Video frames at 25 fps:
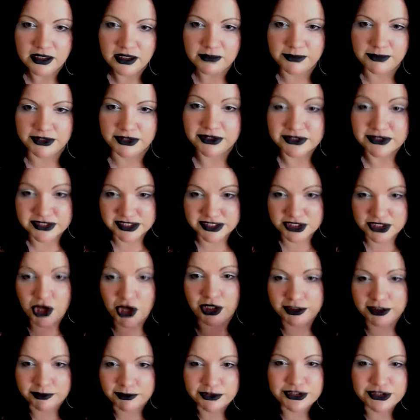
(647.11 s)
because it's
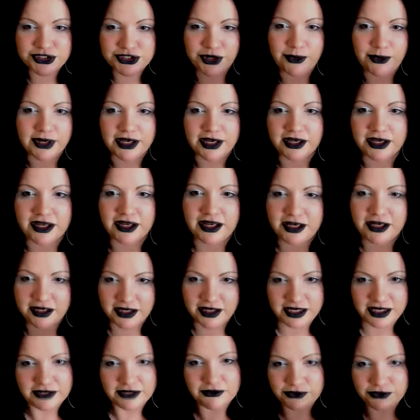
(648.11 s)
Hollywood showing a
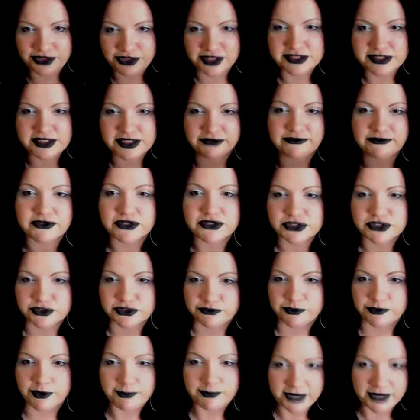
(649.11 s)
inauthentic version of
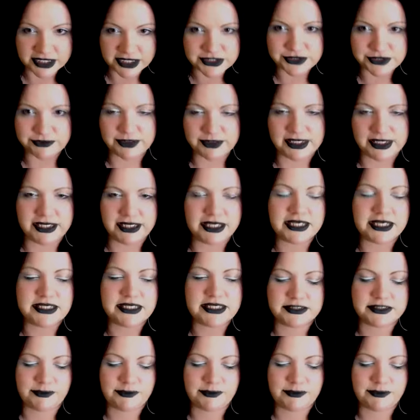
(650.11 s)
what magic really is.